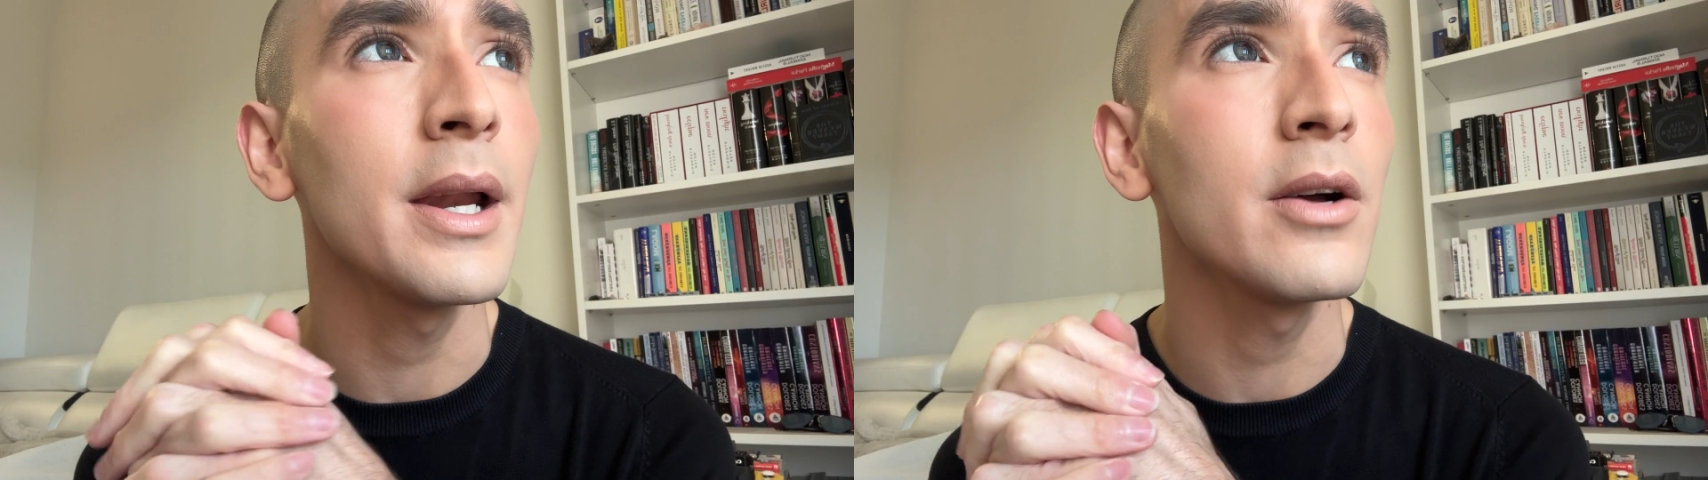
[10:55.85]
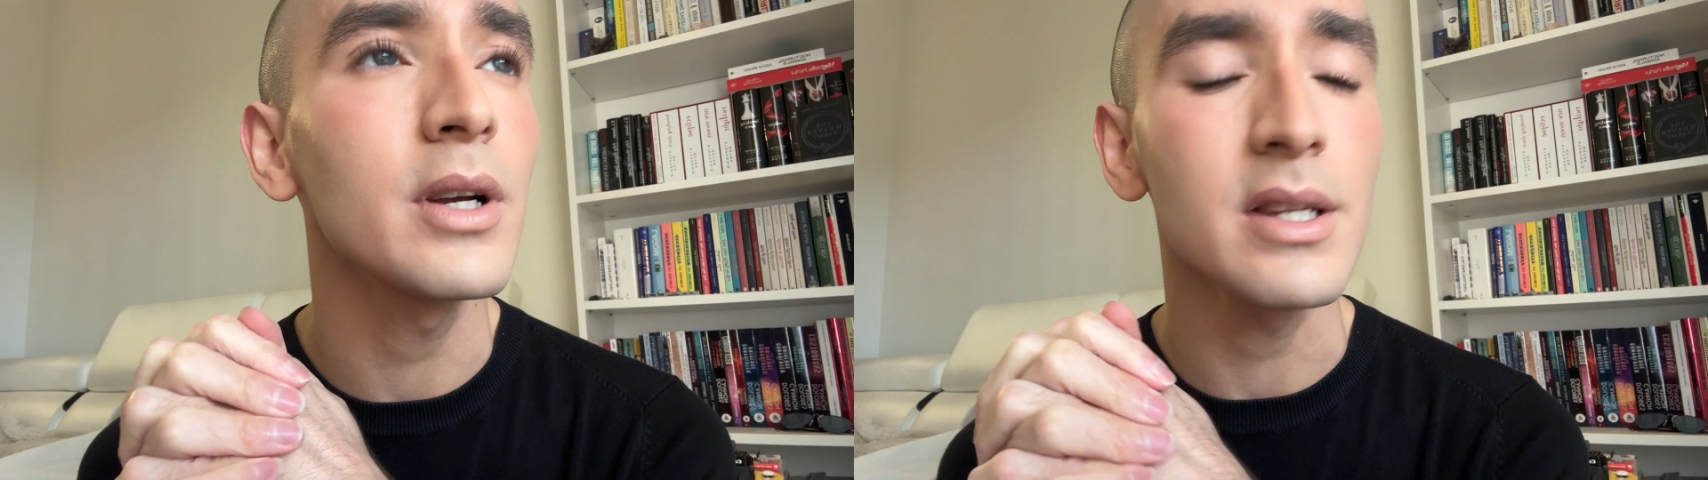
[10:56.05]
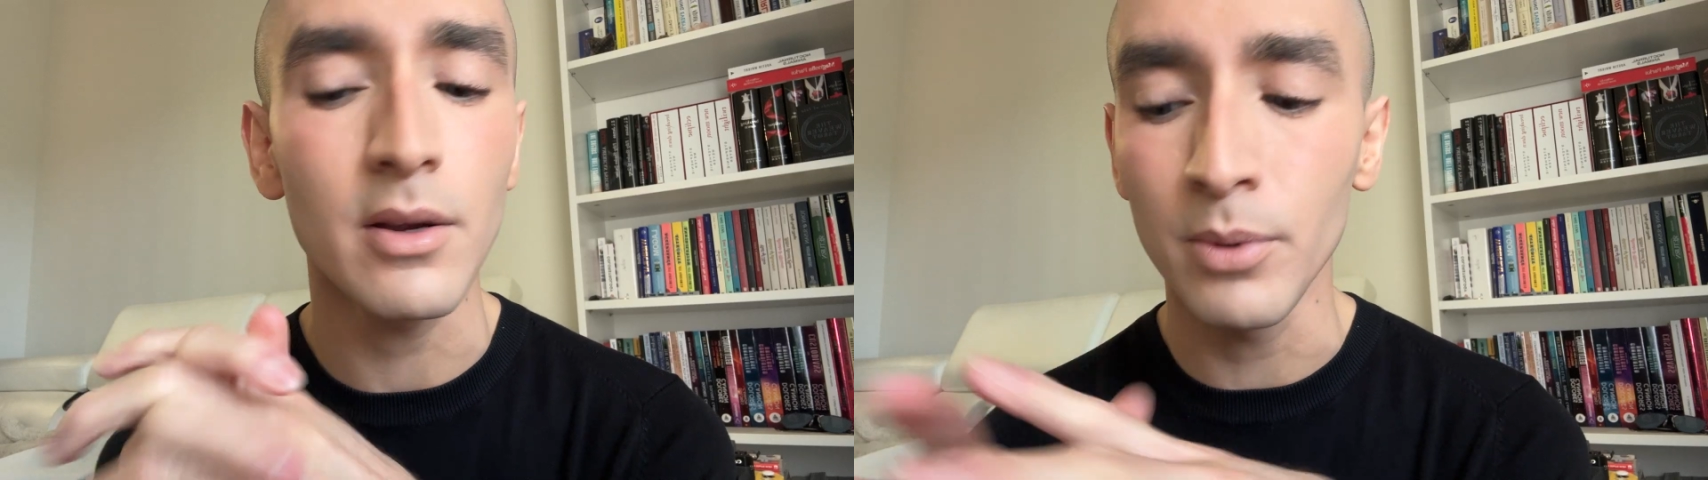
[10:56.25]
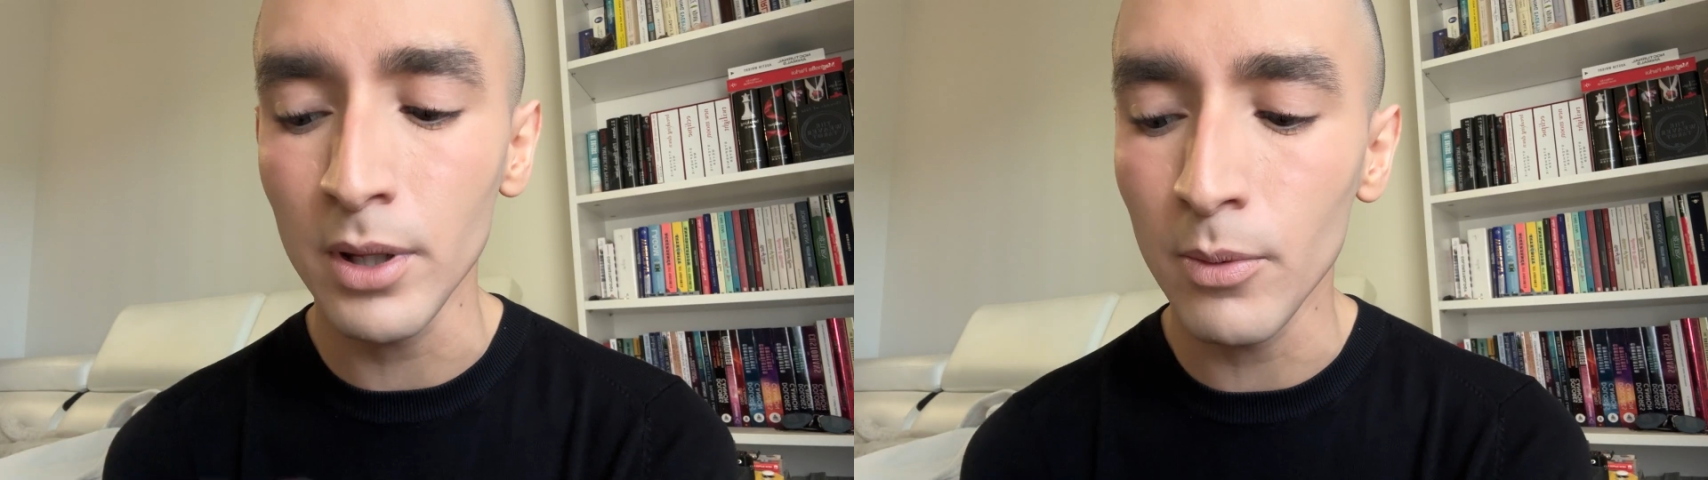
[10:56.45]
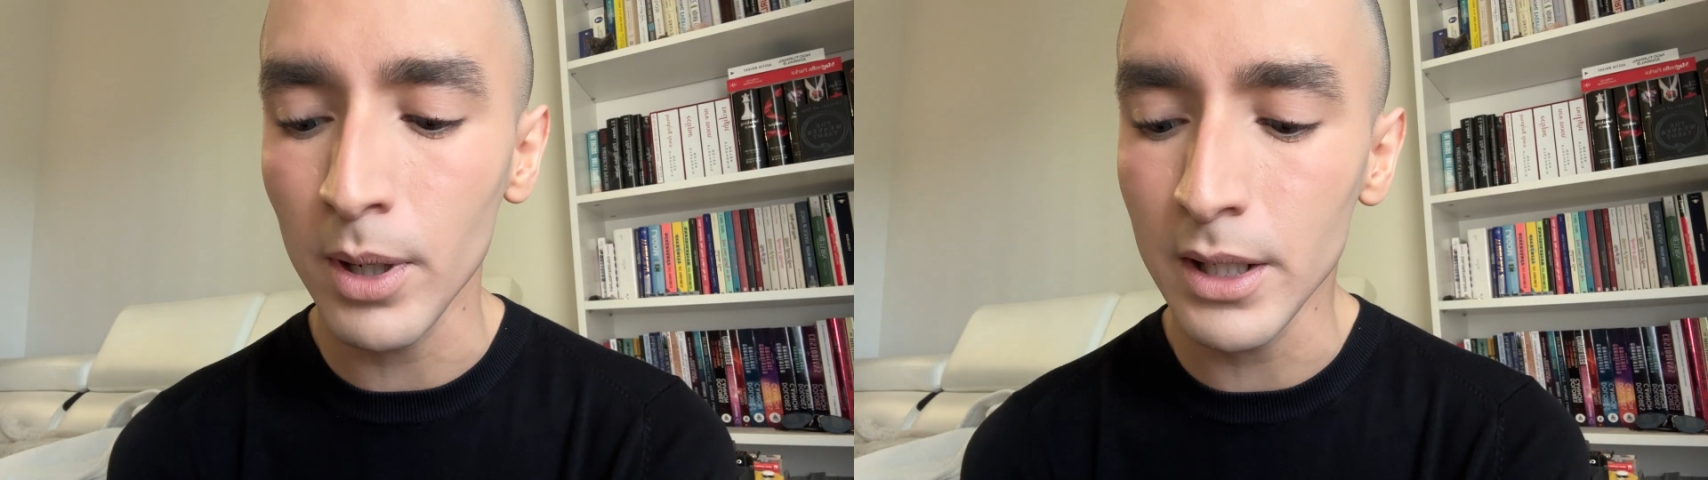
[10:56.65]
now because I
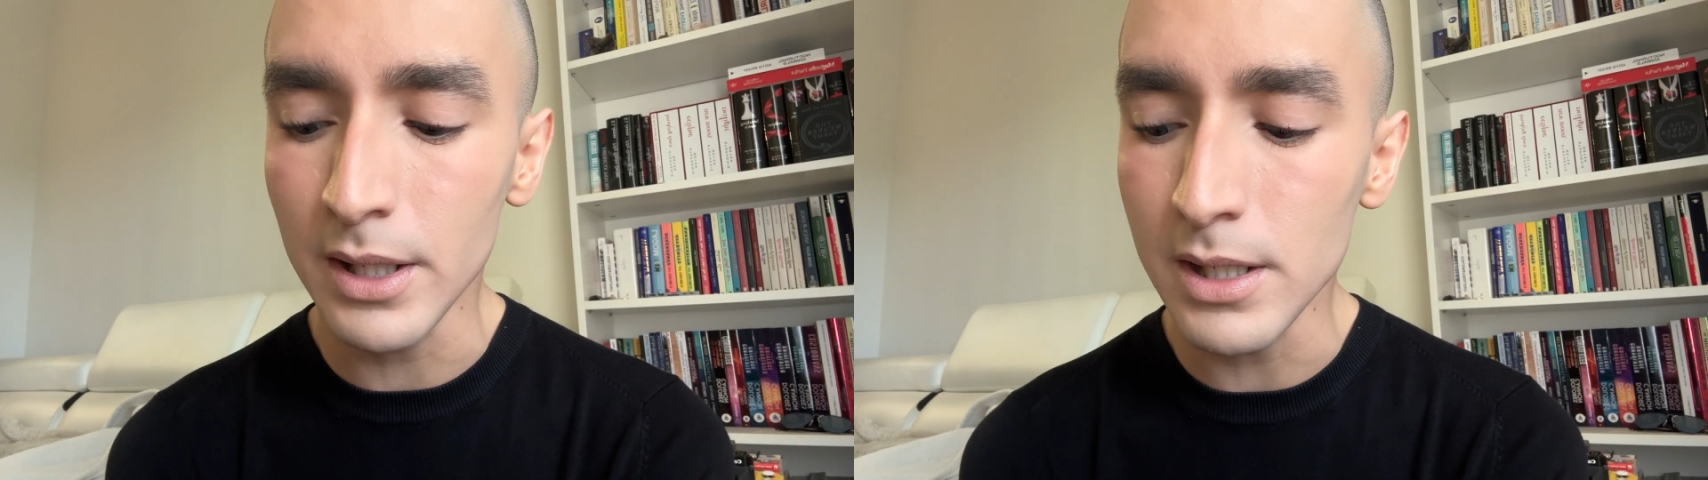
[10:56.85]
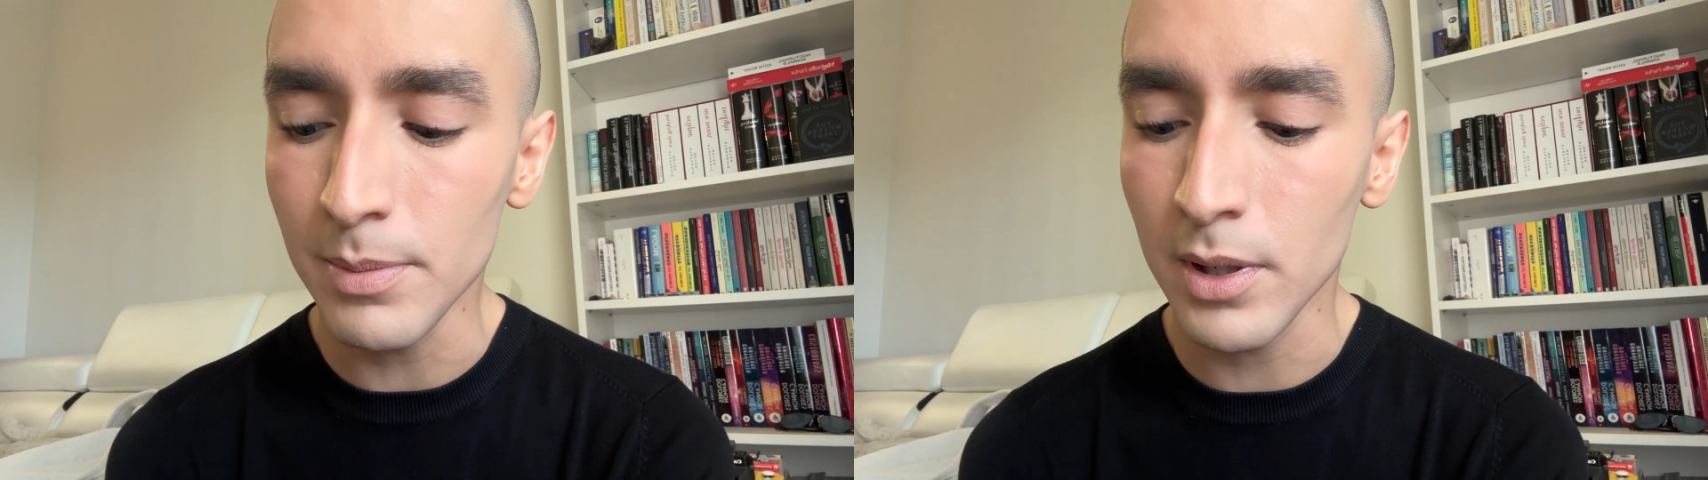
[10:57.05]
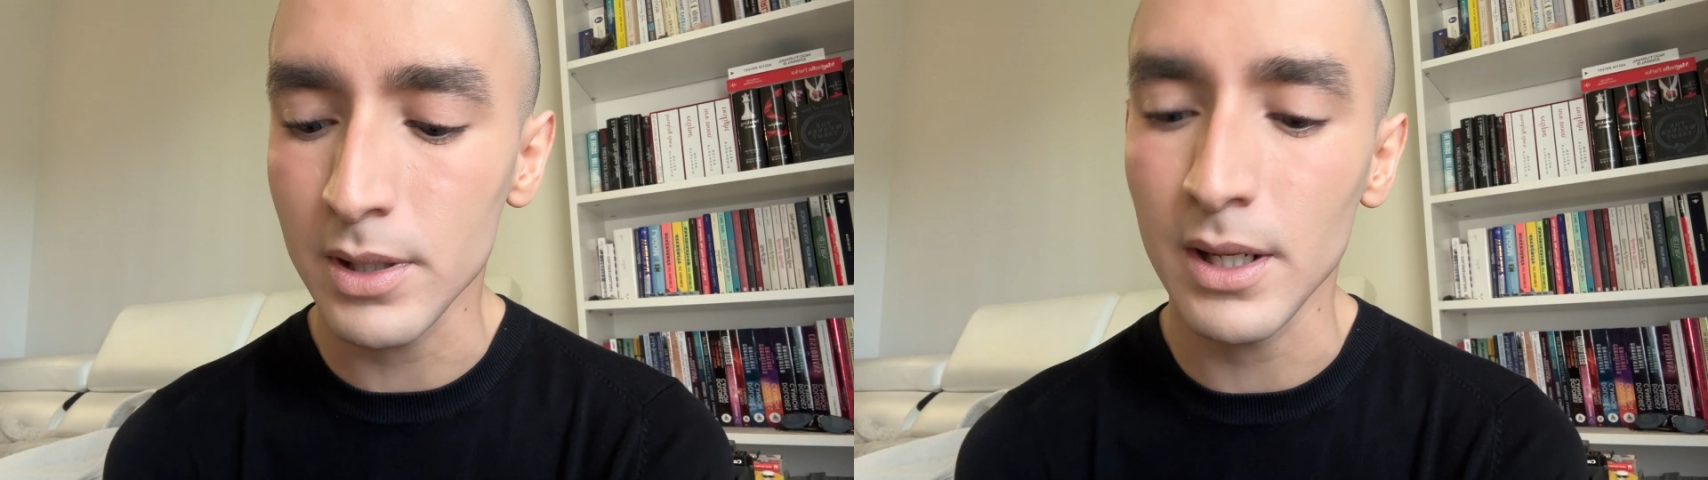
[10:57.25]
really wanted these books